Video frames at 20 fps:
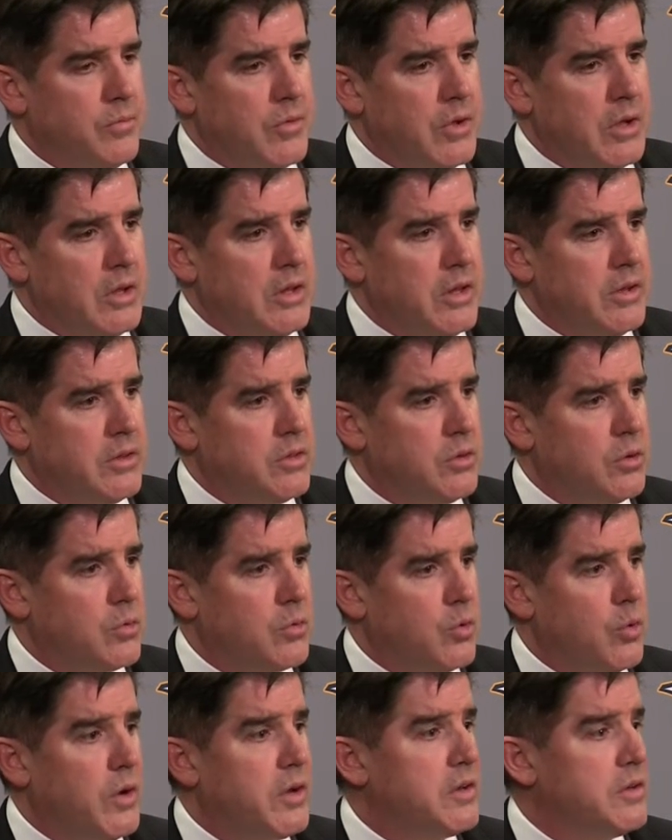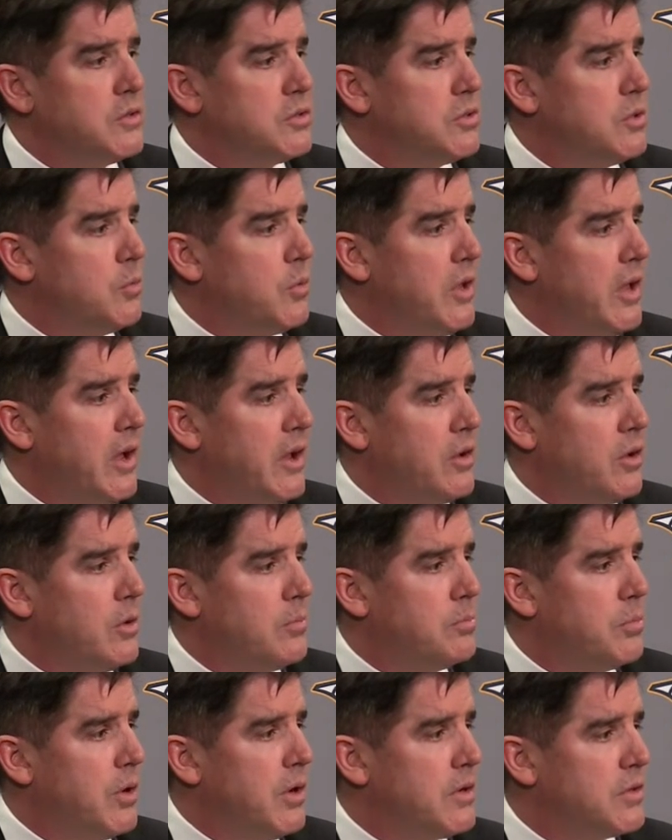I, I, like the quickness that we had
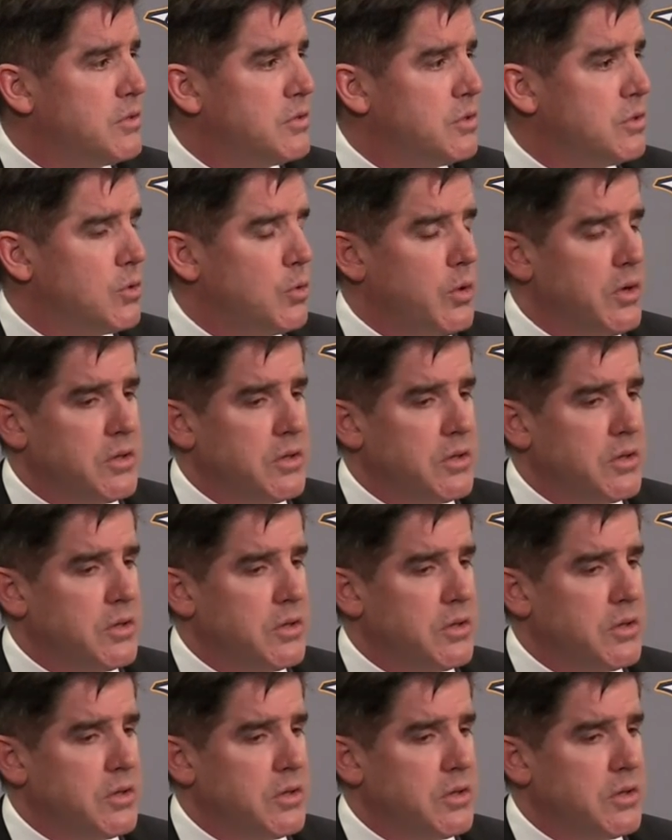on pucks and